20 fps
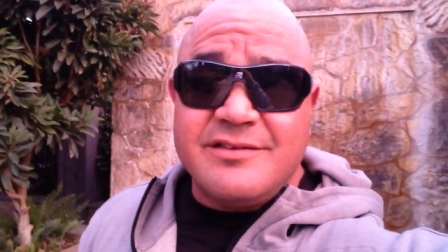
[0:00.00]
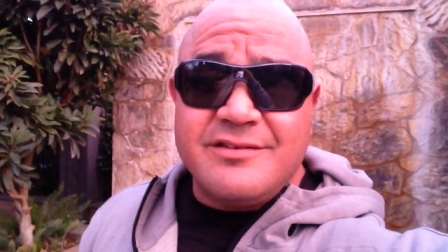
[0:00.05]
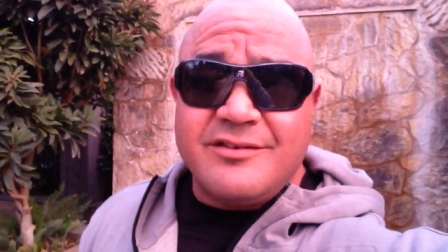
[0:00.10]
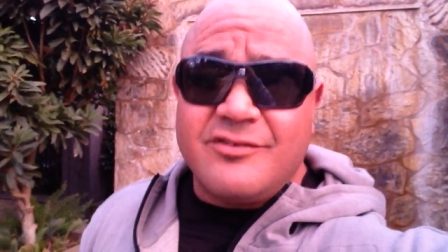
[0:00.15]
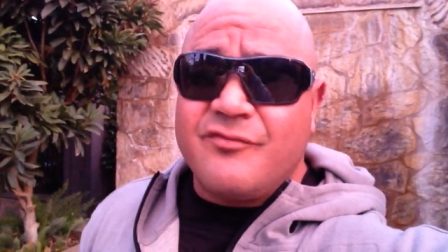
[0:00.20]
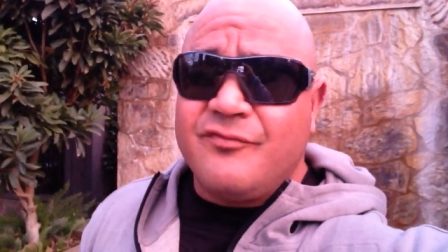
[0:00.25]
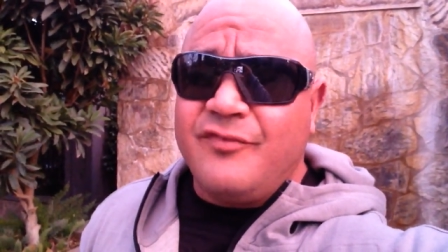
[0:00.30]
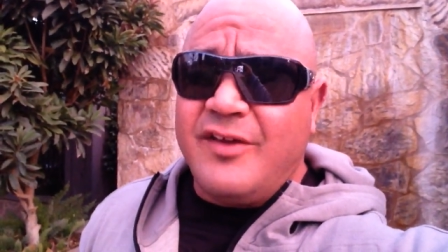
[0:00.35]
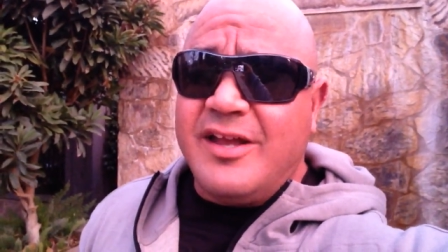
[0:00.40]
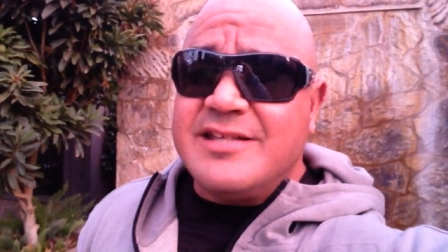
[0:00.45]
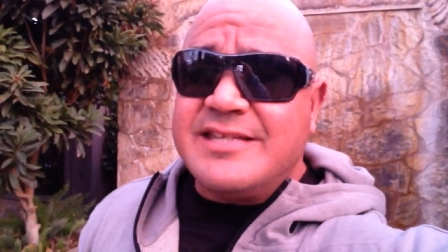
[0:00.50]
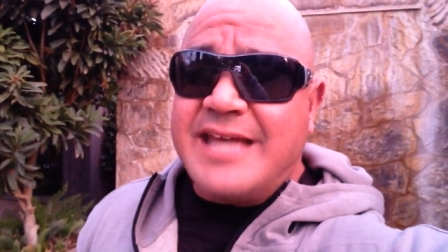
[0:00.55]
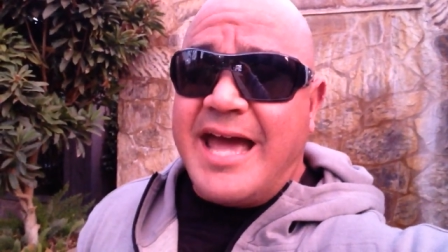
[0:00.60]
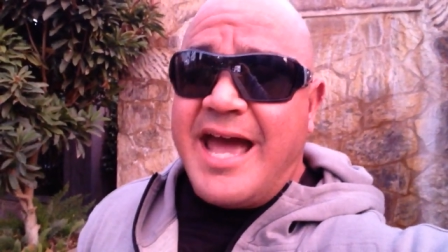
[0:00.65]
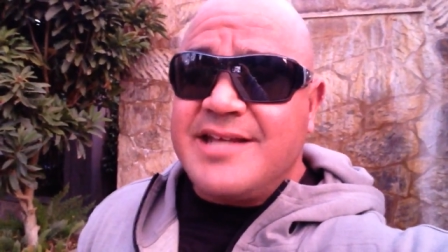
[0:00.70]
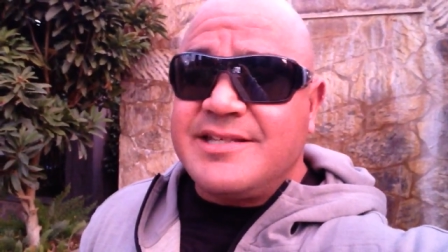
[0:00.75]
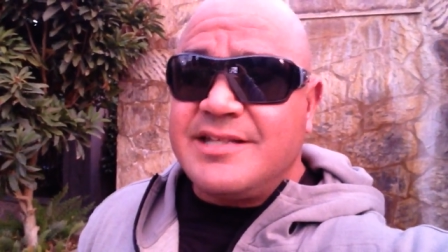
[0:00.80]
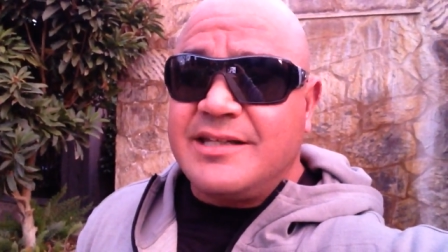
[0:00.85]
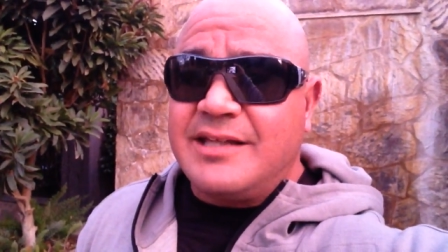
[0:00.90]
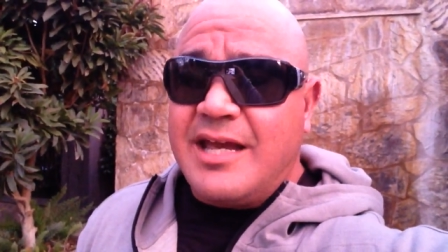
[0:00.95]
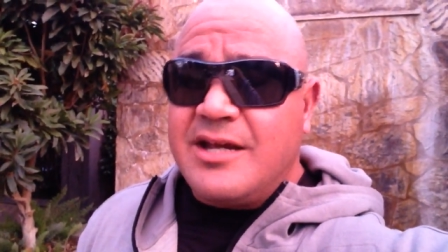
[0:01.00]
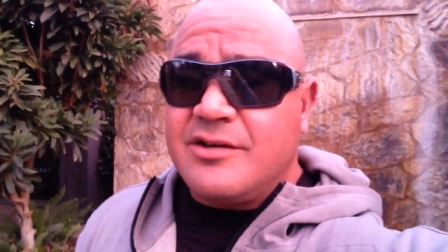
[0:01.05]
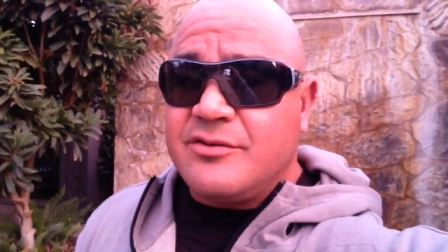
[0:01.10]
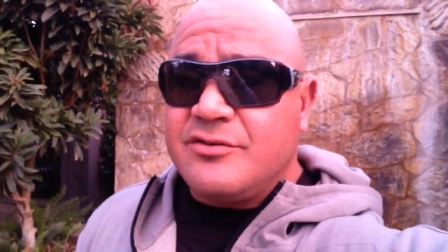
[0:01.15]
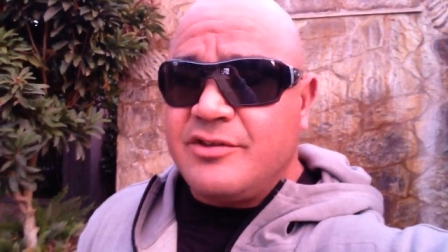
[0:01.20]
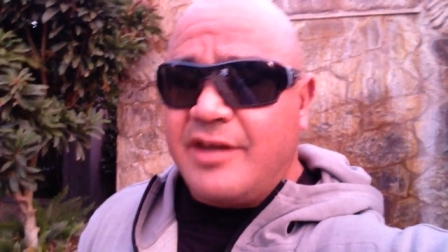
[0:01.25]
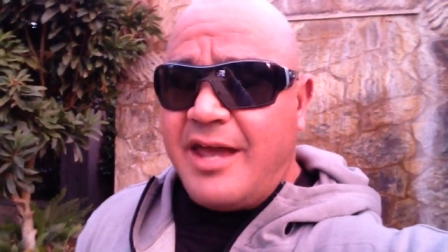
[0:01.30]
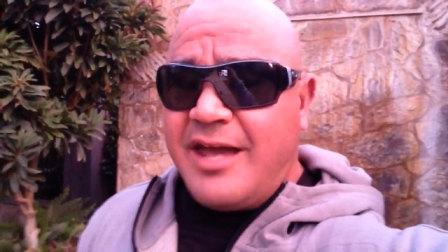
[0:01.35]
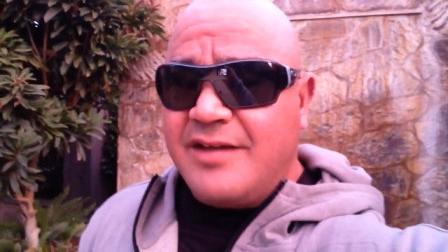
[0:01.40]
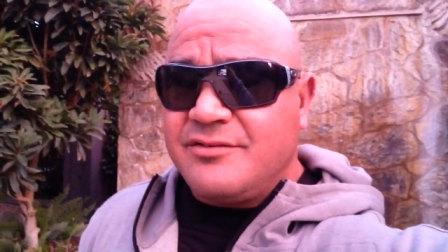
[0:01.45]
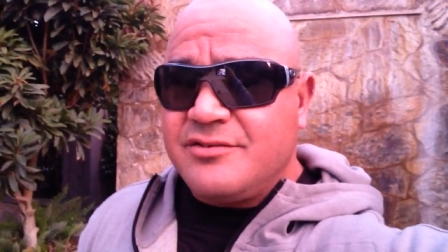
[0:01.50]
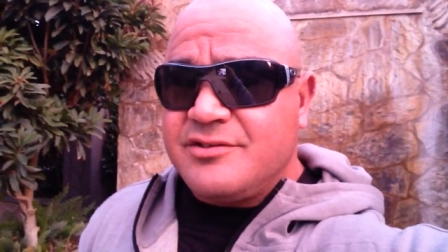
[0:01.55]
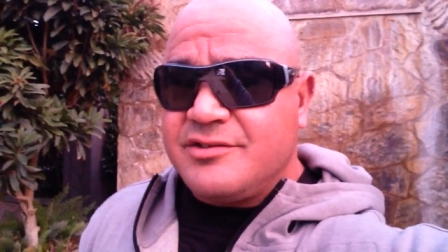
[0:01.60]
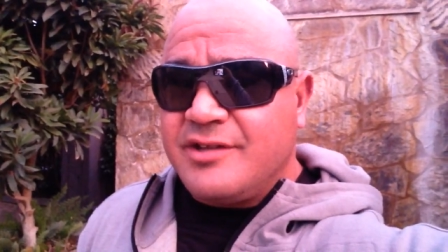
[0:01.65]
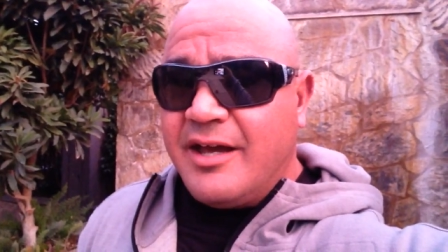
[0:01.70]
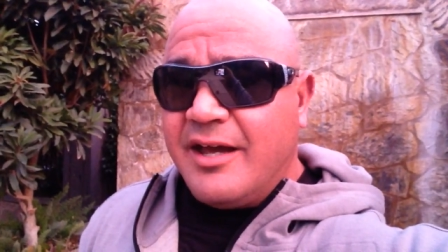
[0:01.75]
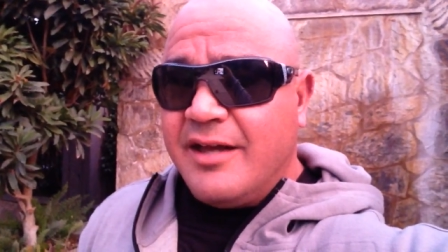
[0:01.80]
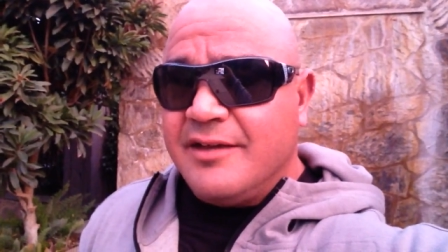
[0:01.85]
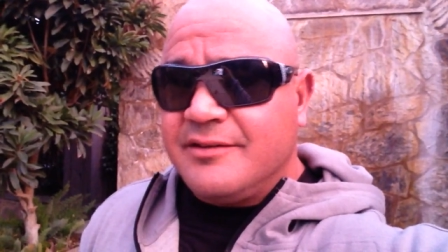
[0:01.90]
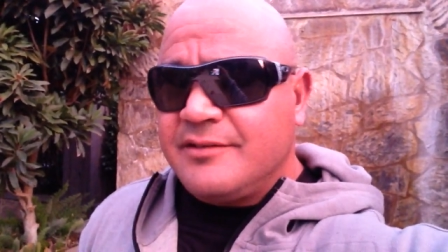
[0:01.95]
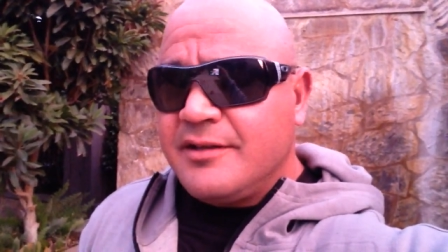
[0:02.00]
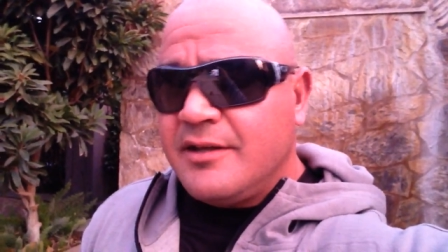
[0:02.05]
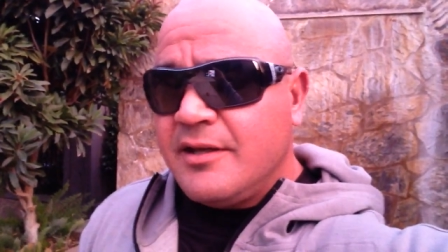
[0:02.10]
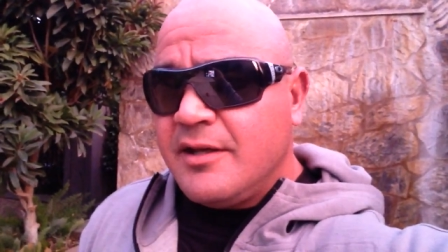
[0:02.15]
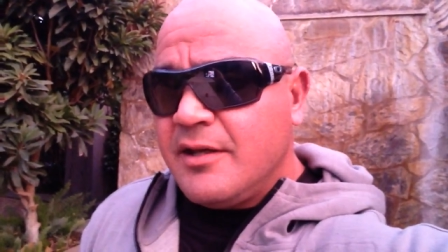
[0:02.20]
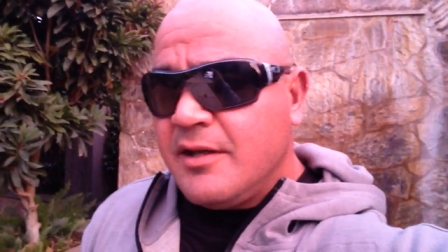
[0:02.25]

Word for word: It's a fantastic exercise.